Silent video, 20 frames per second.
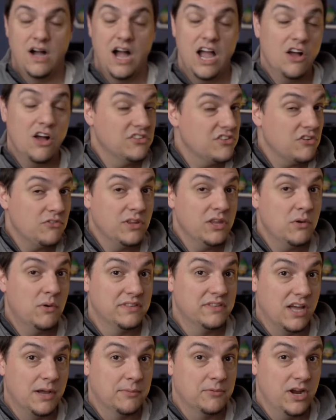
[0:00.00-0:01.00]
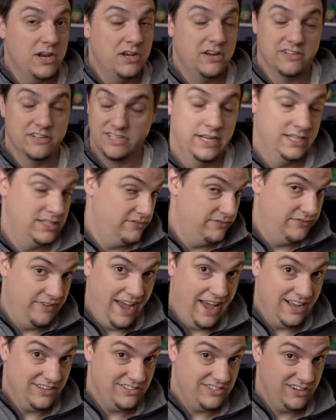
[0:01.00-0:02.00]
I also really want the upgrade because it's
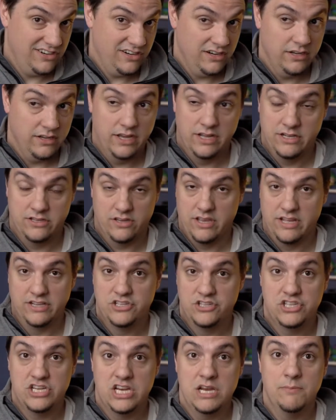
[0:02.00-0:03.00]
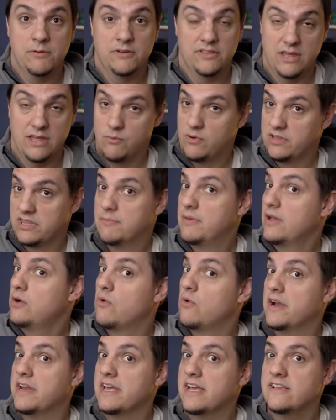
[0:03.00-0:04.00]
faster, it's cheaper than what the big
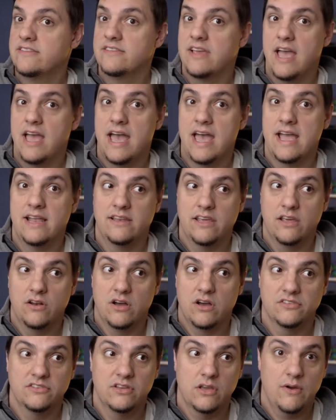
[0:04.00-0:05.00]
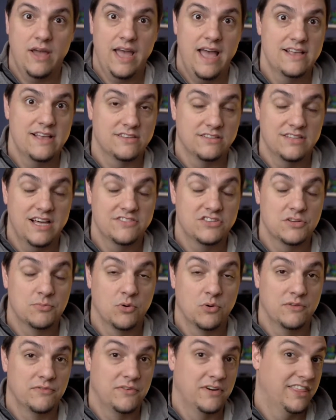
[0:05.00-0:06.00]
one is, and it also has a lot of
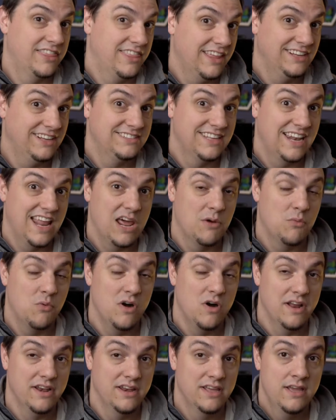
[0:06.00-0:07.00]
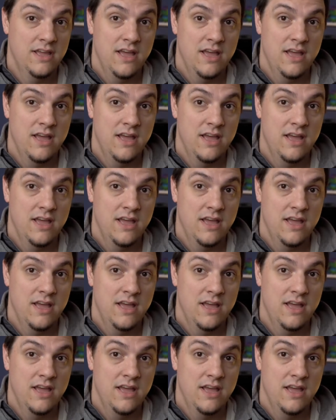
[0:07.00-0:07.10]
support for the things that I want.